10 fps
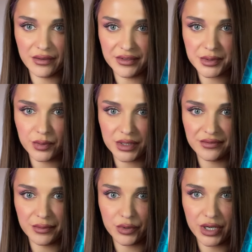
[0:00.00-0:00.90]
This was
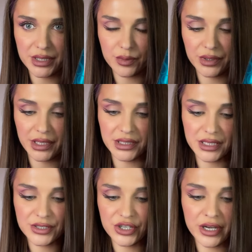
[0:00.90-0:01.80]
the price when I
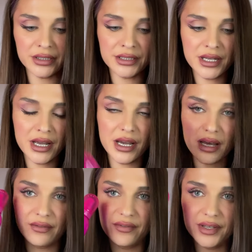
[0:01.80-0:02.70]
last checked.
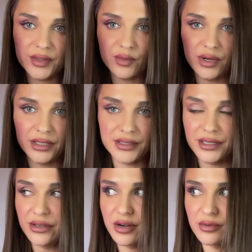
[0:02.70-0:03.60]
And this one is
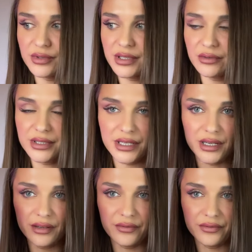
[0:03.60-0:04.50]
around, I would
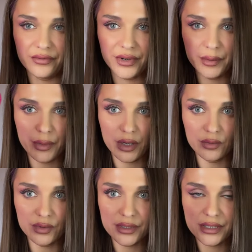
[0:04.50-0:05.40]
say,
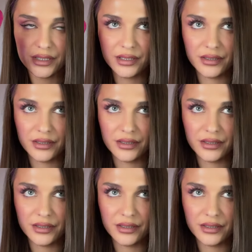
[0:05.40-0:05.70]
£3.